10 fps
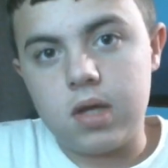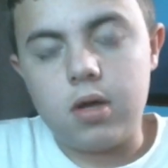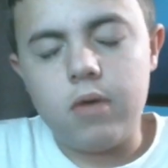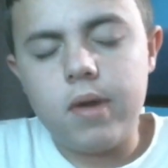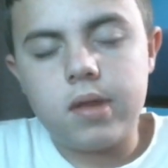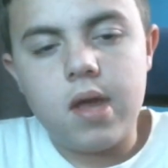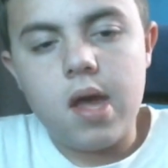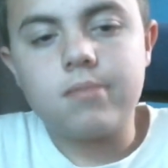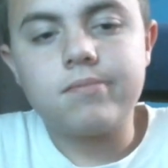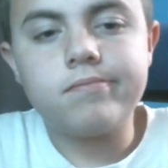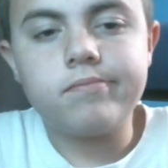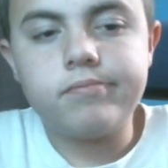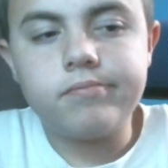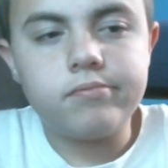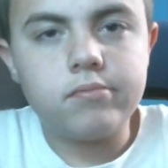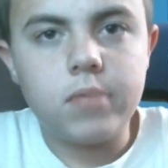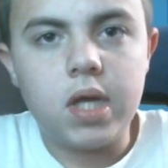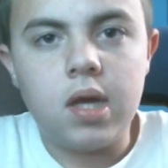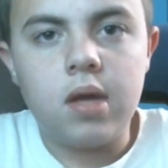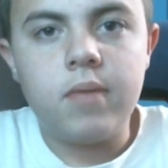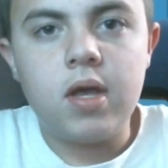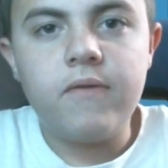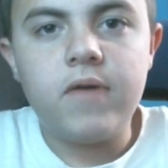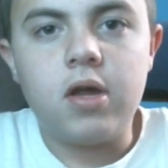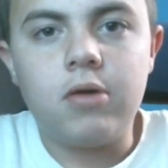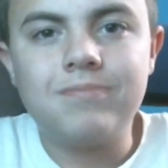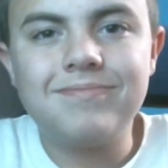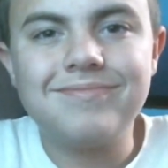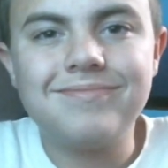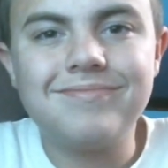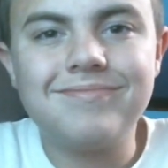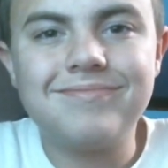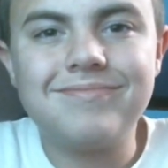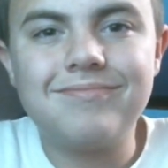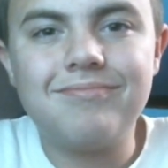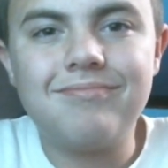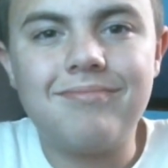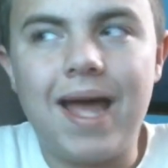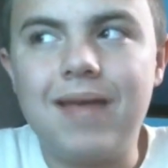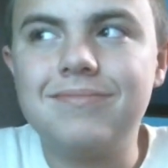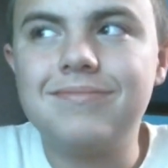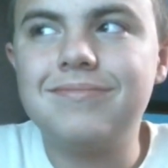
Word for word: about that and be in the video. Bye.